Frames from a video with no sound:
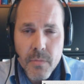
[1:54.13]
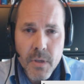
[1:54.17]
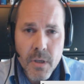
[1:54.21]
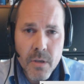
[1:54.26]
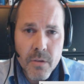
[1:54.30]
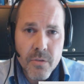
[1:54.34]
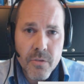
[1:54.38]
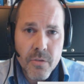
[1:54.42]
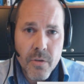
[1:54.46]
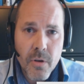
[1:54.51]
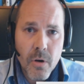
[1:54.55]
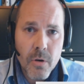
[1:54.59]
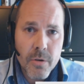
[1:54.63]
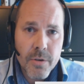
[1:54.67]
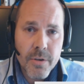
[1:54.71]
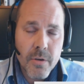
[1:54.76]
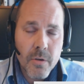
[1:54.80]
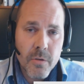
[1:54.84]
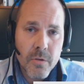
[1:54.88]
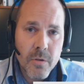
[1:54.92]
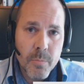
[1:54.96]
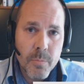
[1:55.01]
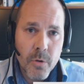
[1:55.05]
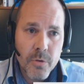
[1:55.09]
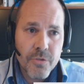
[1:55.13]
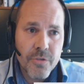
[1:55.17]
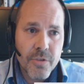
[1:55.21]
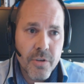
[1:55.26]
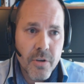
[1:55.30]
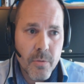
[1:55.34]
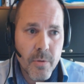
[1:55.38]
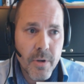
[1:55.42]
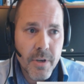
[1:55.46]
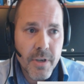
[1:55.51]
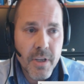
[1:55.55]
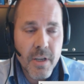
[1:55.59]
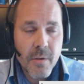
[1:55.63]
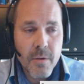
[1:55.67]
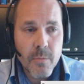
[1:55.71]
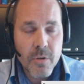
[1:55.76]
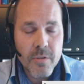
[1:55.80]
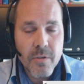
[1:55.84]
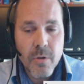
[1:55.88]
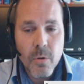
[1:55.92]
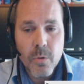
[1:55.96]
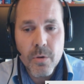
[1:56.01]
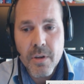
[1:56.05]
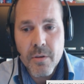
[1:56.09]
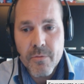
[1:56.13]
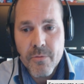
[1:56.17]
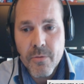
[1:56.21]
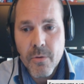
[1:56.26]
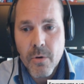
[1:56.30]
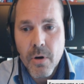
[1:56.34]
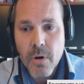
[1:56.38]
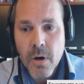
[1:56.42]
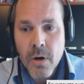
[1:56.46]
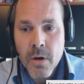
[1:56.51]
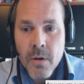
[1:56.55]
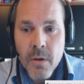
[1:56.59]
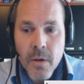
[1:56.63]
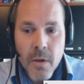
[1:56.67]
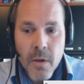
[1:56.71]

Mm-hmm. So, the butcher, when he was looking for